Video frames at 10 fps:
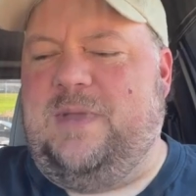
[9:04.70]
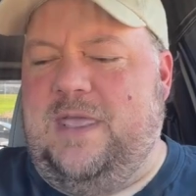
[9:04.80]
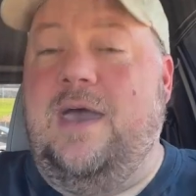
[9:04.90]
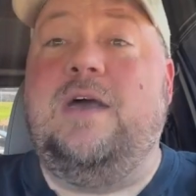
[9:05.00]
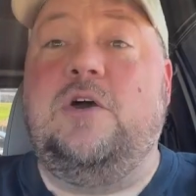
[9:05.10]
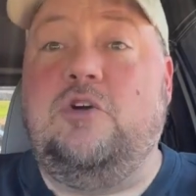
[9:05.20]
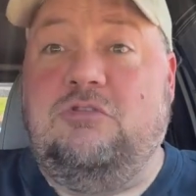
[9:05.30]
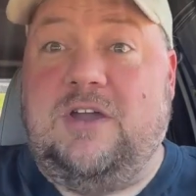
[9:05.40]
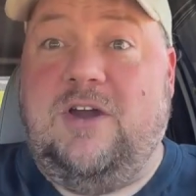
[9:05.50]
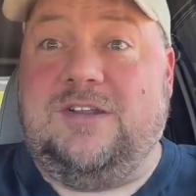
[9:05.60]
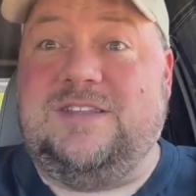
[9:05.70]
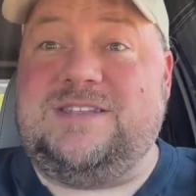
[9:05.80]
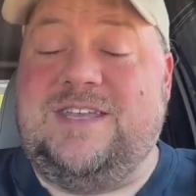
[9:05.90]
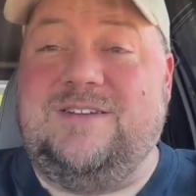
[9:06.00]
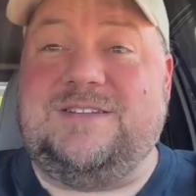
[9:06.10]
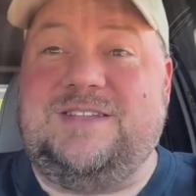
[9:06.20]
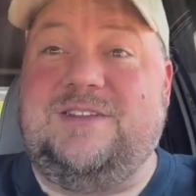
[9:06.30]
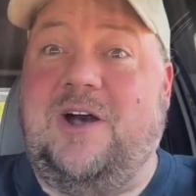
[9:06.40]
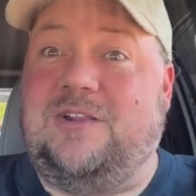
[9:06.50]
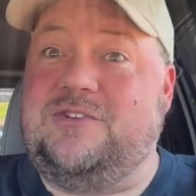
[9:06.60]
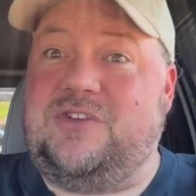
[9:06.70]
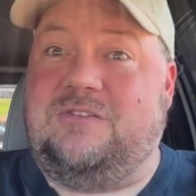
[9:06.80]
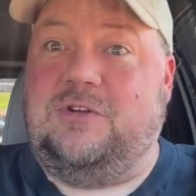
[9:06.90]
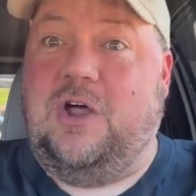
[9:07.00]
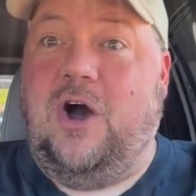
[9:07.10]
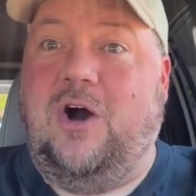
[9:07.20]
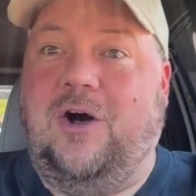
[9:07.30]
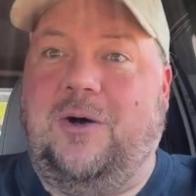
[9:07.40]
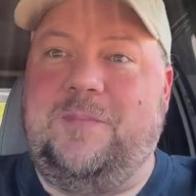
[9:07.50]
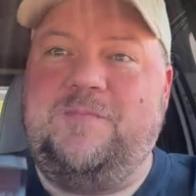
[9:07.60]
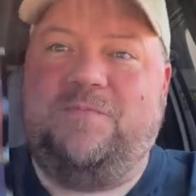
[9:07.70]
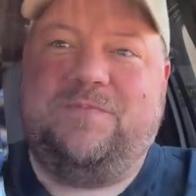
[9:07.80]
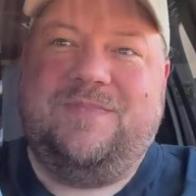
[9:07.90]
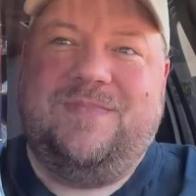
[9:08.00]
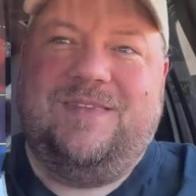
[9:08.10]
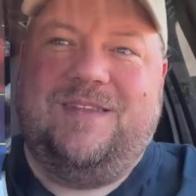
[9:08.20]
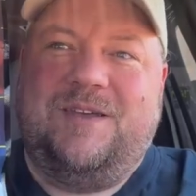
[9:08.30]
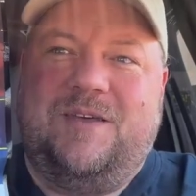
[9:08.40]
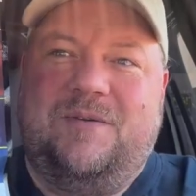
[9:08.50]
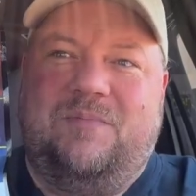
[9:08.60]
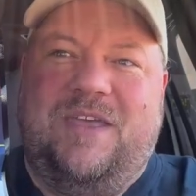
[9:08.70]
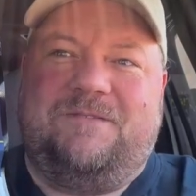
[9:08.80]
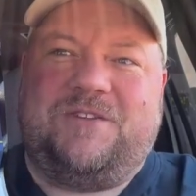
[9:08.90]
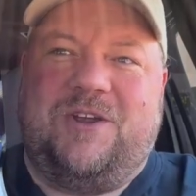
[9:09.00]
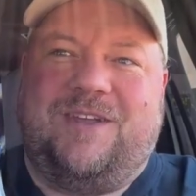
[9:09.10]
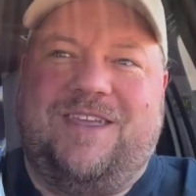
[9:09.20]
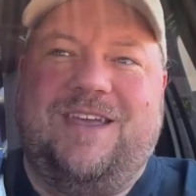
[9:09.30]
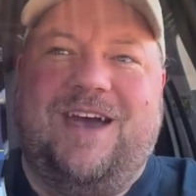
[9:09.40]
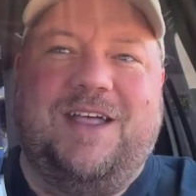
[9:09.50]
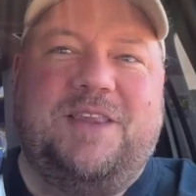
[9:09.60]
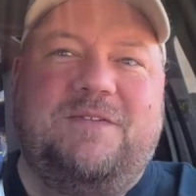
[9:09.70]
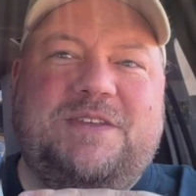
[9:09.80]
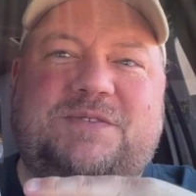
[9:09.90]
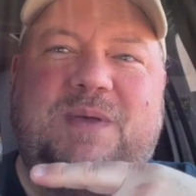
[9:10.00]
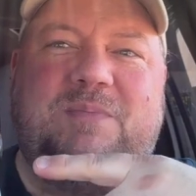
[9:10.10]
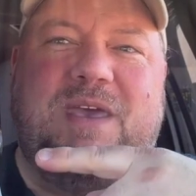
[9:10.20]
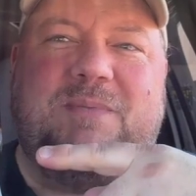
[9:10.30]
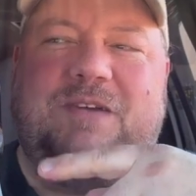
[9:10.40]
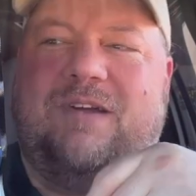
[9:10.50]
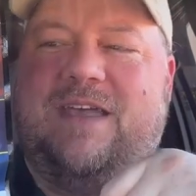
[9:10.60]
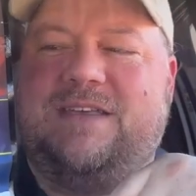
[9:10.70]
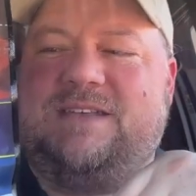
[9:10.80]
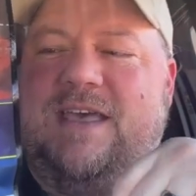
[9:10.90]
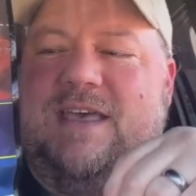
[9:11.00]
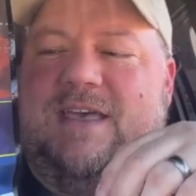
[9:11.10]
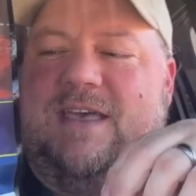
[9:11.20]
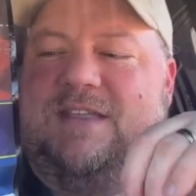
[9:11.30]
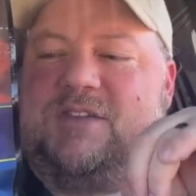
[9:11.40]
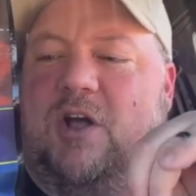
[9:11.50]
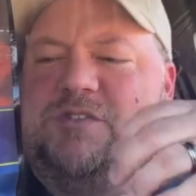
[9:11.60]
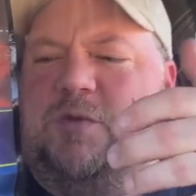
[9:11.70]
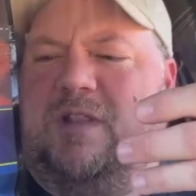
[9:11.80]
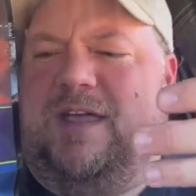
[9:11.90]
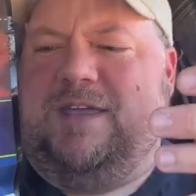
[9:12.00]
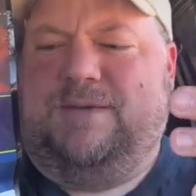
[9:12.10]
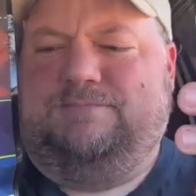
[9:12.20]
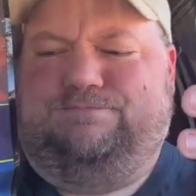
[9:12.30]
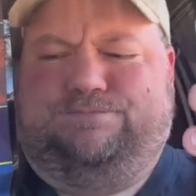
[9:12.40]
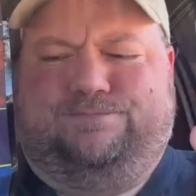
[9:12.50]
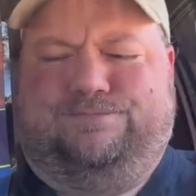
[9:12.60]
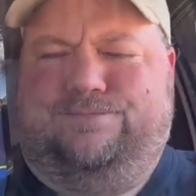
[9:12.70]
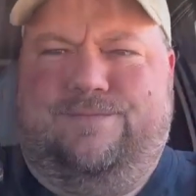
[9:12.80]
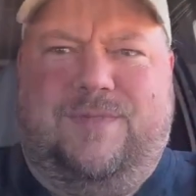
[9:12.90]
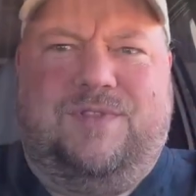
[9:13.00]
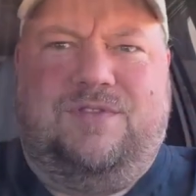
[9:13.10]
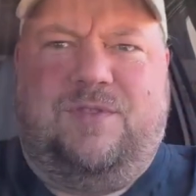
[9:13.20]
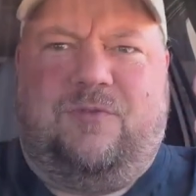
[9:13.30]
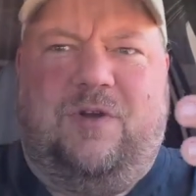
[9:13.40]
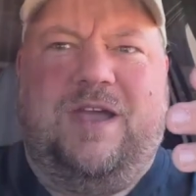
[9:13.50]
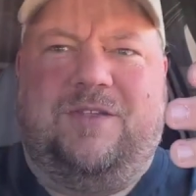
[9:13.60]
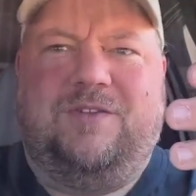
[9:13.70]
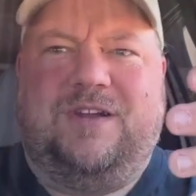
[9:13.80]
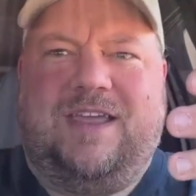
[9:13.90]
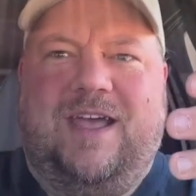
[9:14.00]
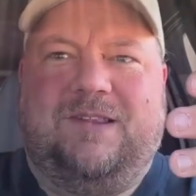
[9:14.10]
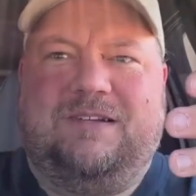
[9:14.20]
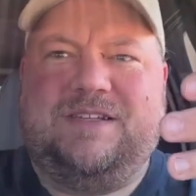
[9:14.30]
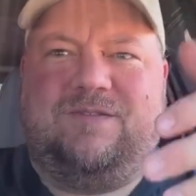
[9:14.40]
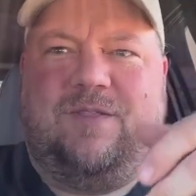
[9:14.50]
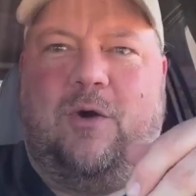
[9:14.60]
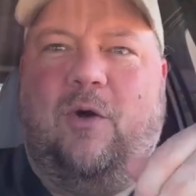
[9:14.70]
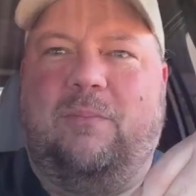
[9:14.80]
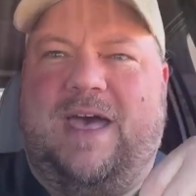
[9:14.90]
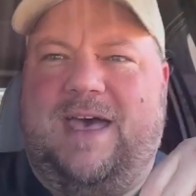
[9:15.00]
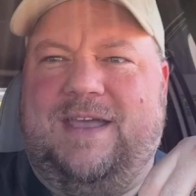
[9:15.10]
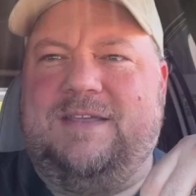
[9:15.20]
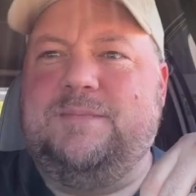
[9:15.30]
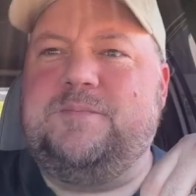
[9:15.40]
me. Regardless, here is the Dollar General haul. Beef jerky. I love the Sweet Baby Ray's. It's also like 300 calories for the whole bag,